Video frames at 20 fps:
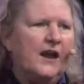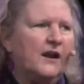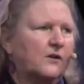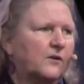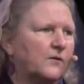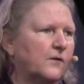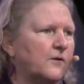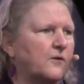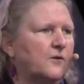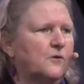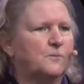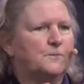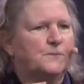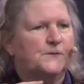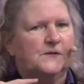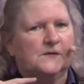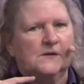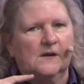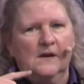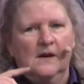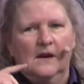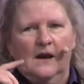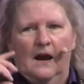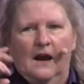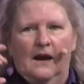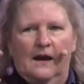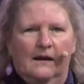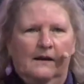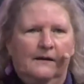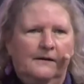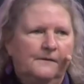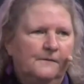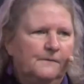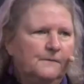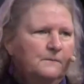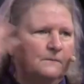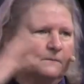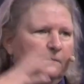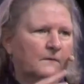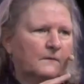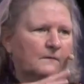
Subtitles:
groups, a